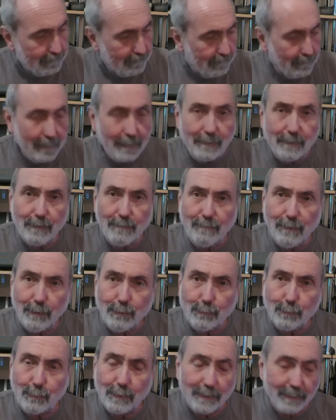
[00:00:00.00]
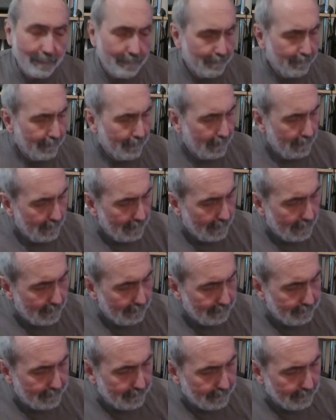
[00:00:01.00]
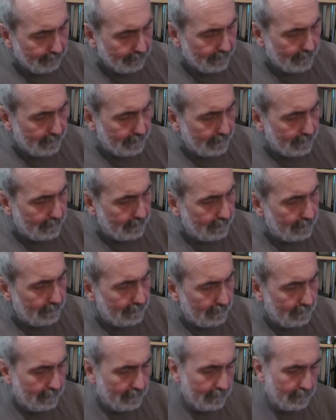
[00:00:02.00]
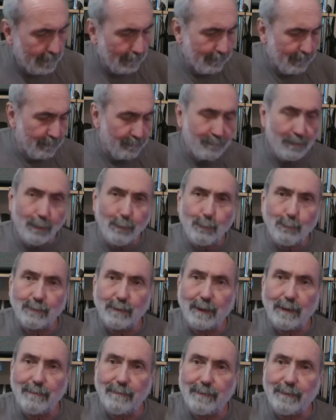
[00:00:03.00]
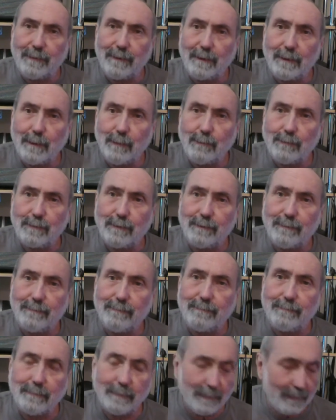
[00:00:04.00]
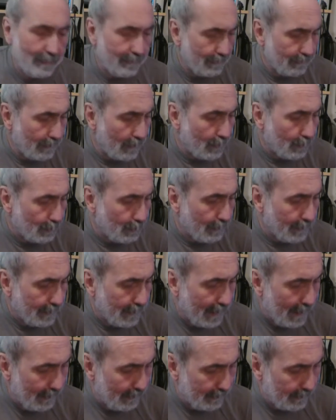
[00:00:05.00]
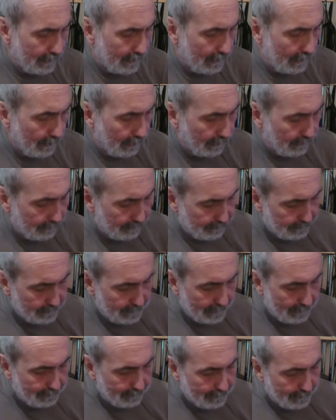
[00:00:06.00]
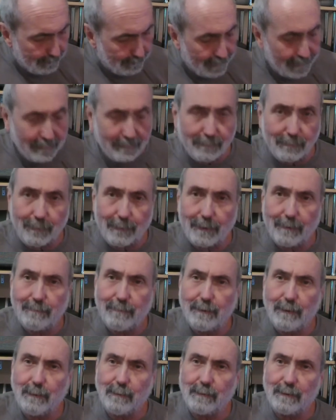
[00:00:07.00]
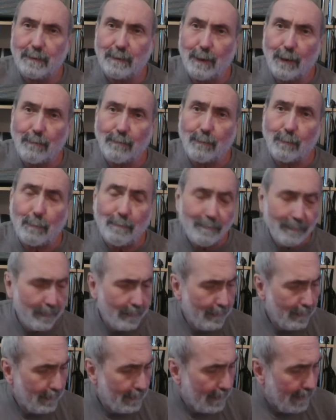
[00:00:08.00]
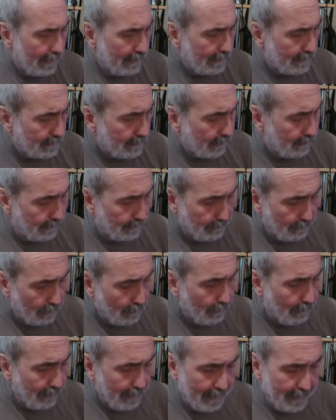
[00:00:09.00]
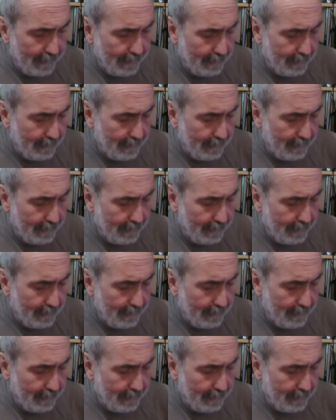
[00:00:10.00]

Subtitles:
Indian rosewood. There's obviously some controls over the use of the rosewood now, and a lot of cheaper makes have gone over to using laurel, and there's nothing wrong with that.